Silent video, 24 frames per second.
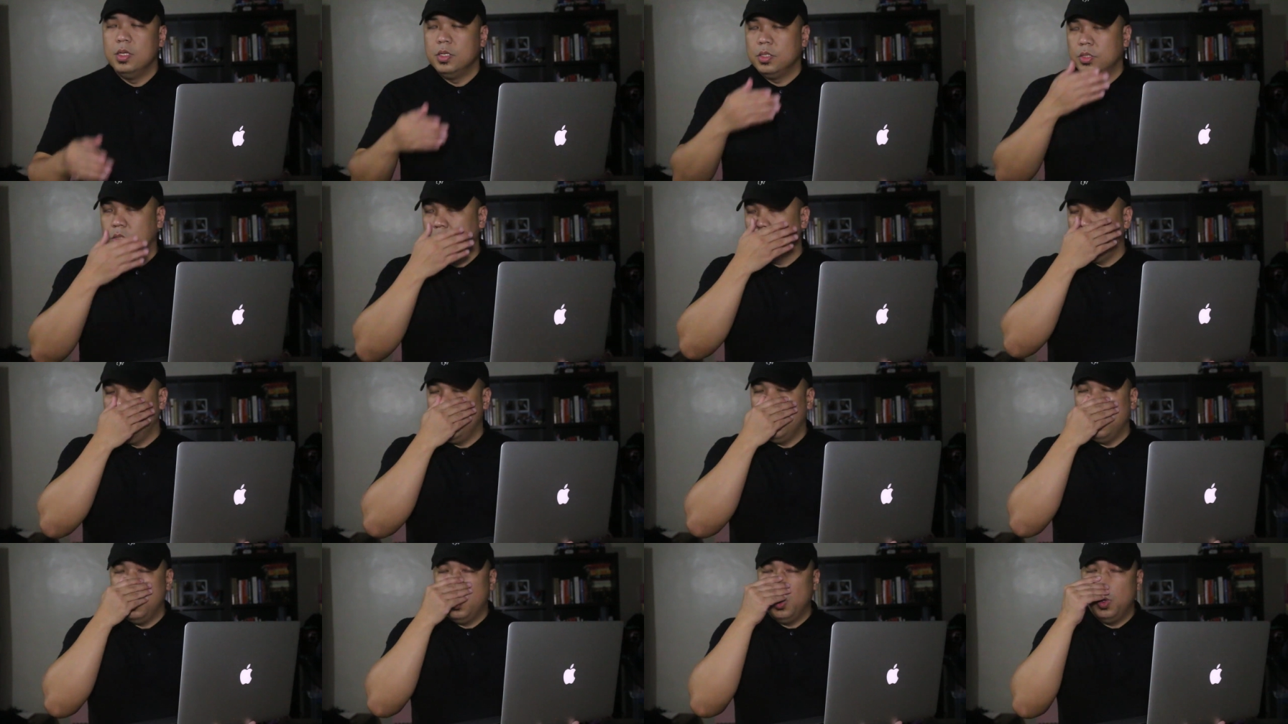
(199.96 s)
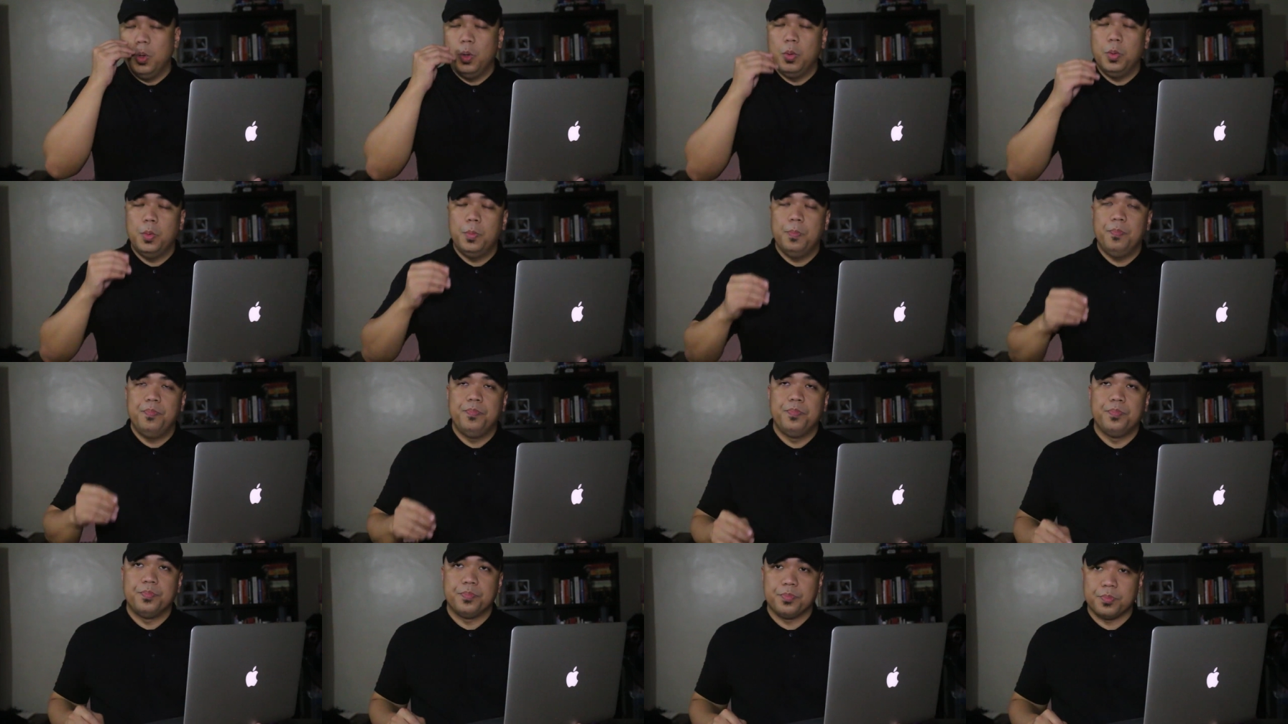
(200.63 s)
So
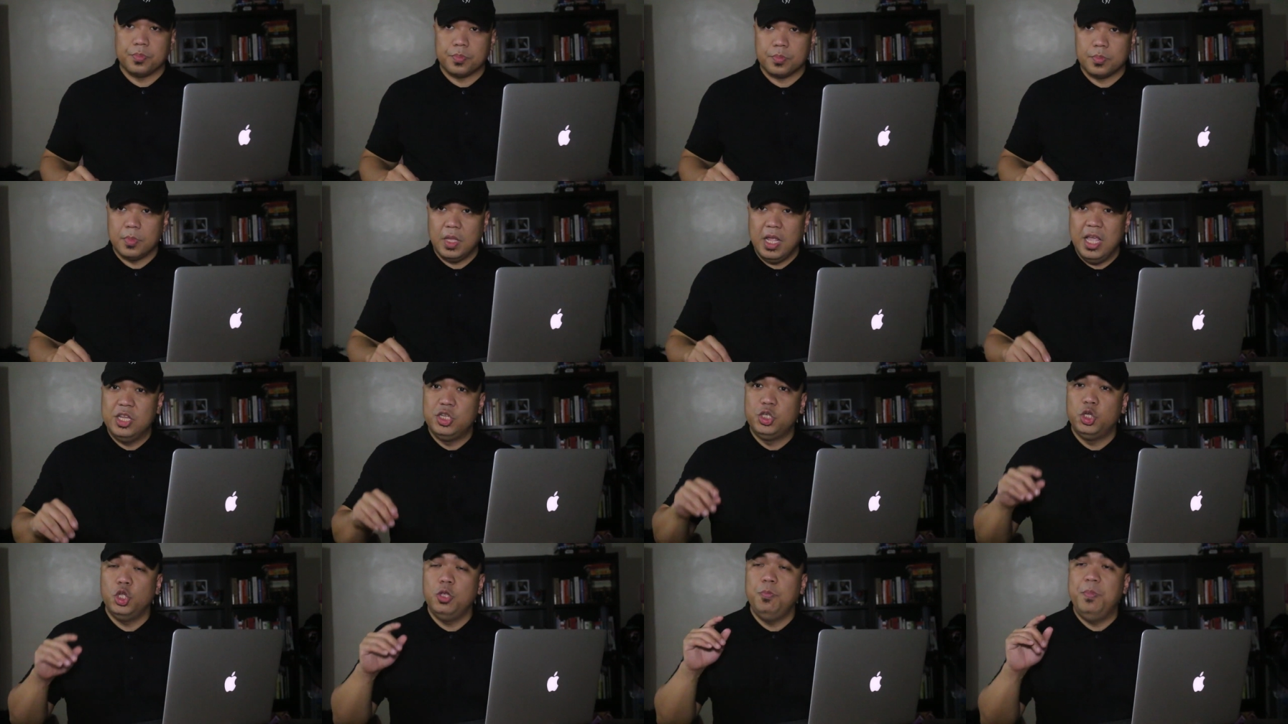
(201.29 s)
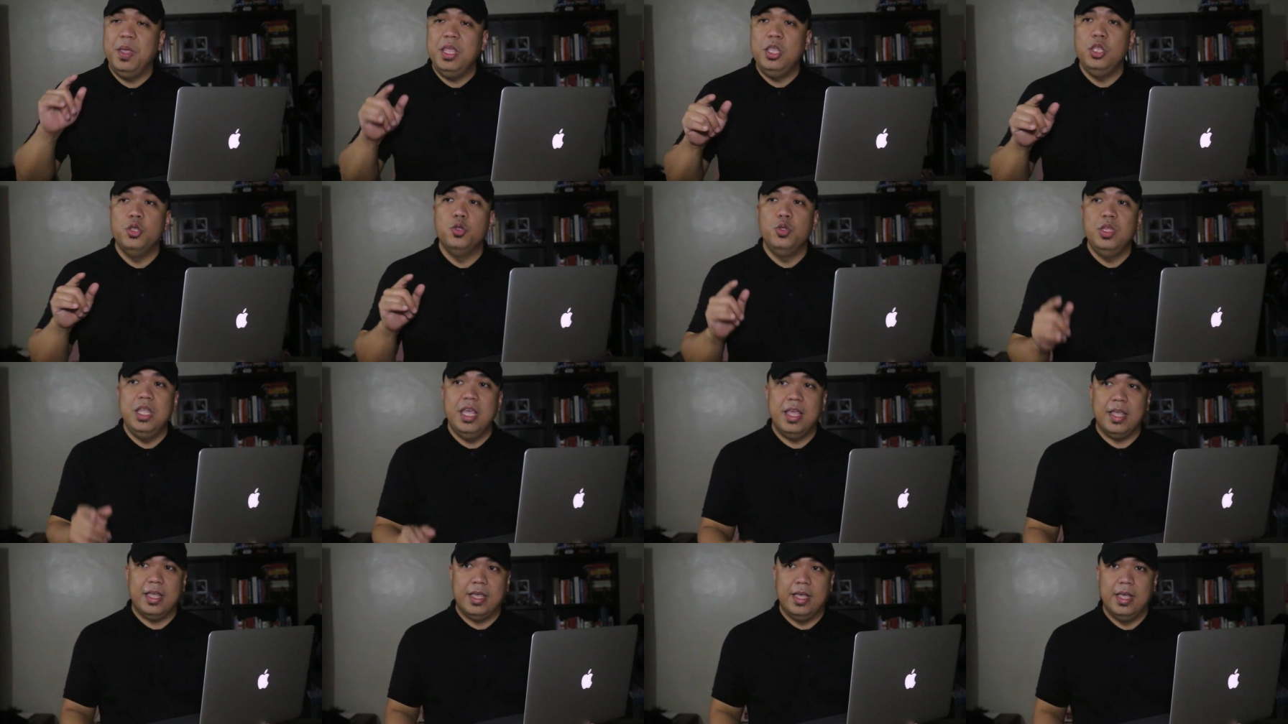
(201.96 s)
it should be
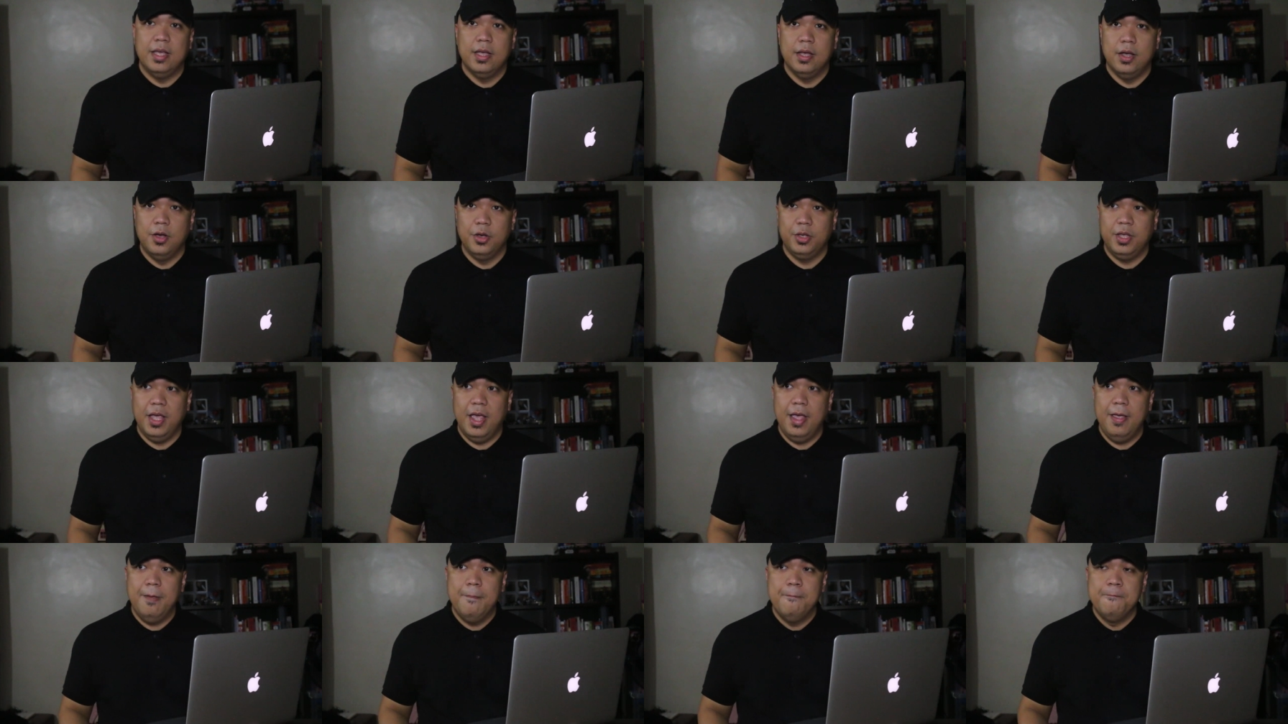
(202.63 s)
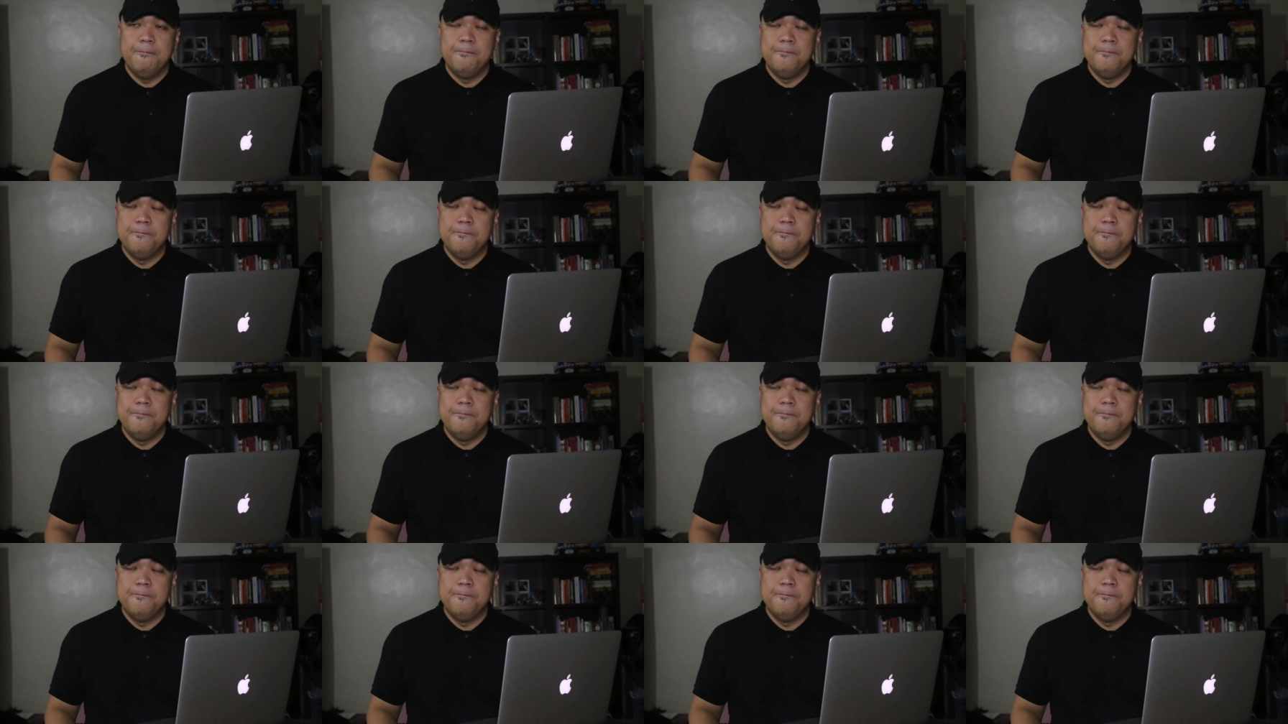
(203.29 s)
unique, okay.